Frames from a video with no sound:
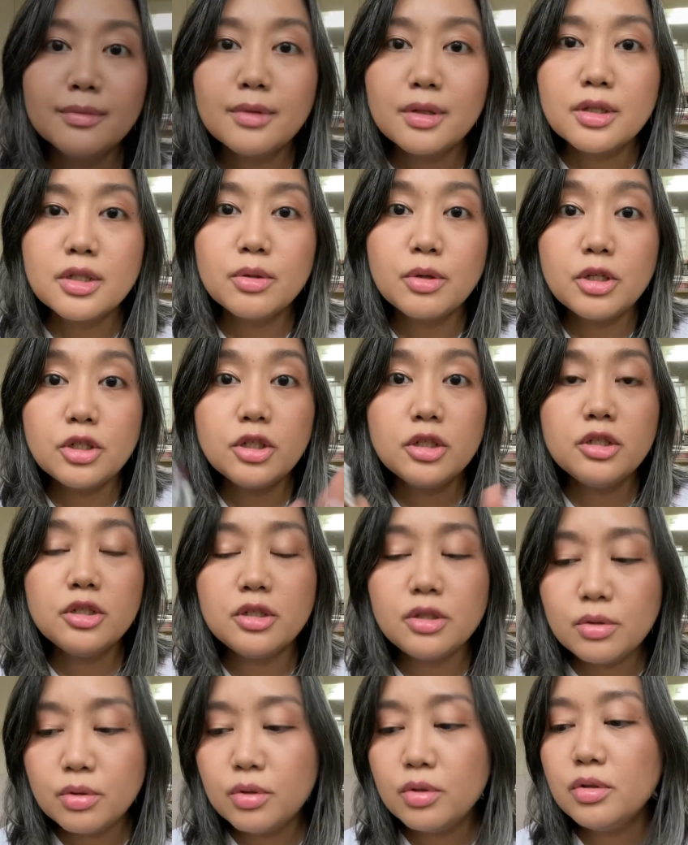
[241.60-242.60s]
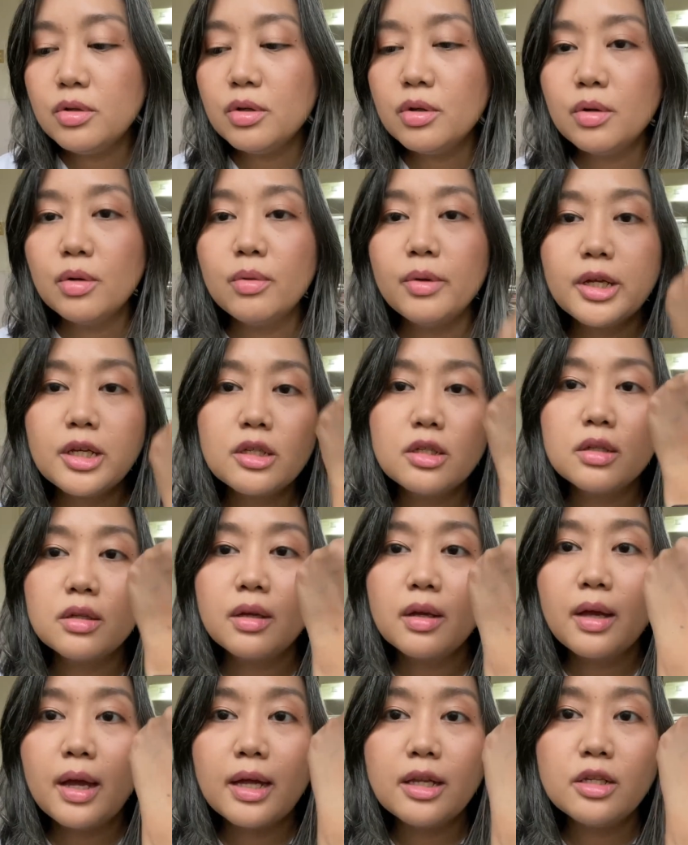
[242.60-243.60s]
So we'll just do quick
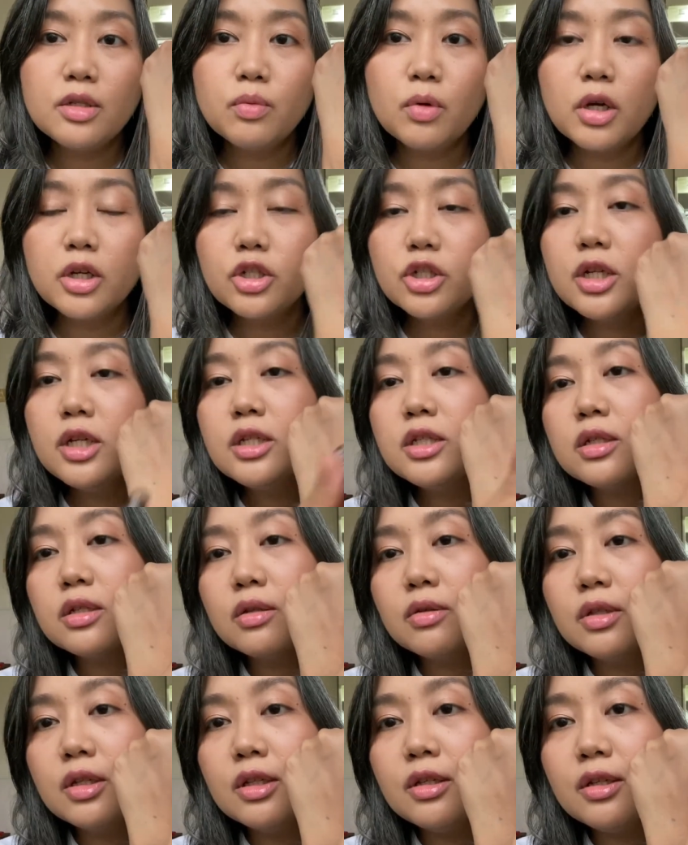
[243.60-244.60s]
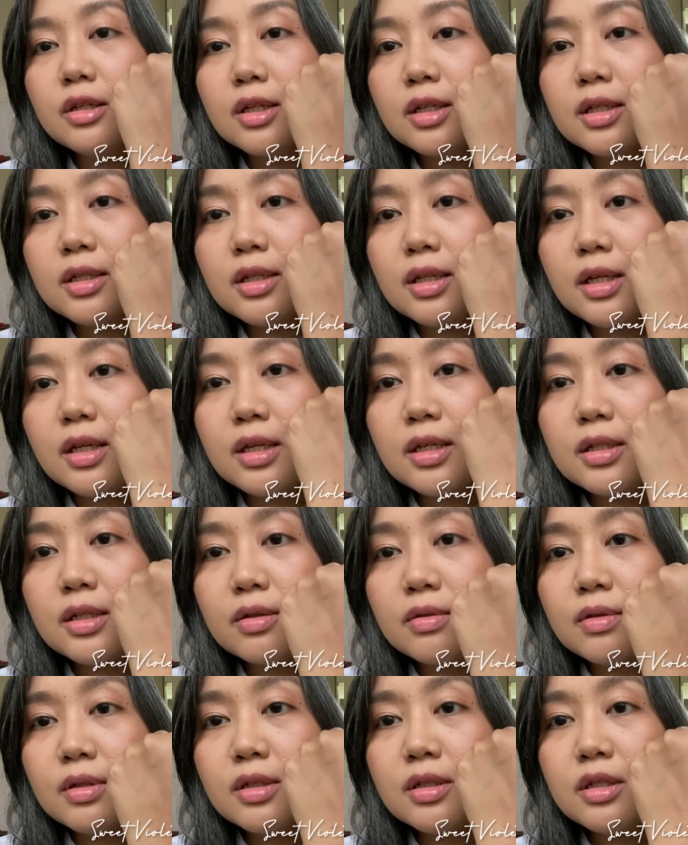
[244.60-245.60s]
hand swatches so that you can see.
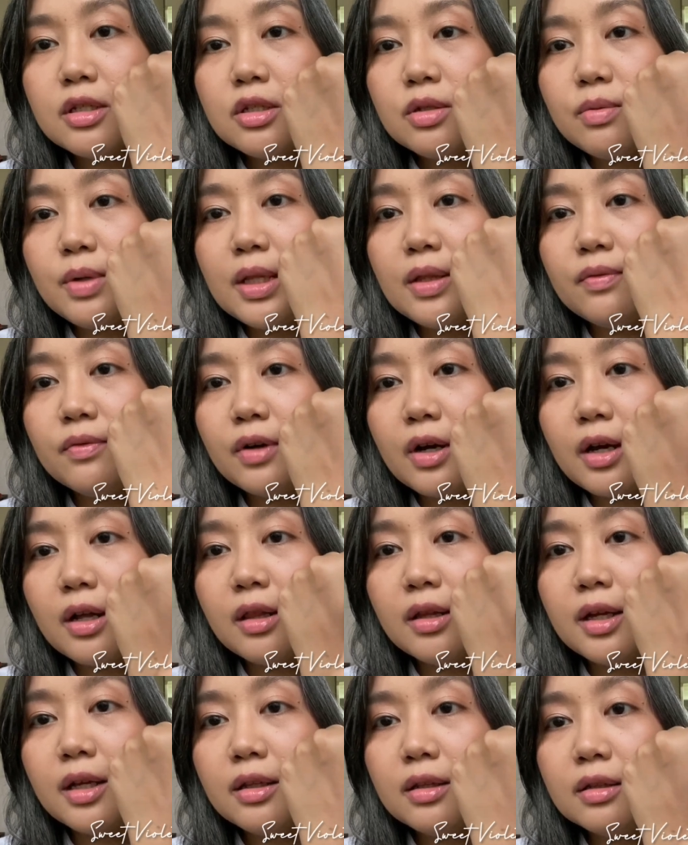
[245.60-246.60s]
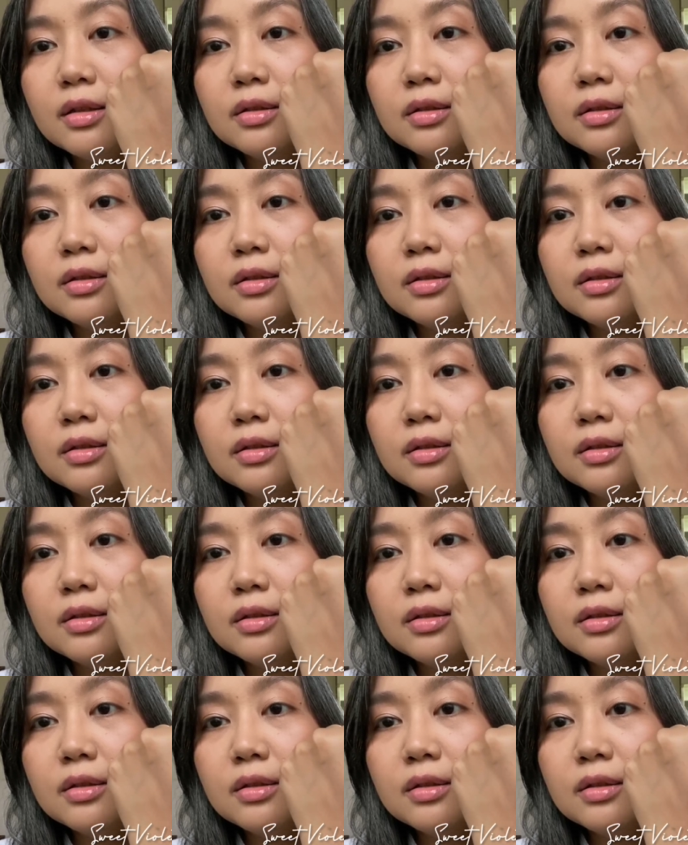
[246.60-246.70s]
So this is Sweet Violet.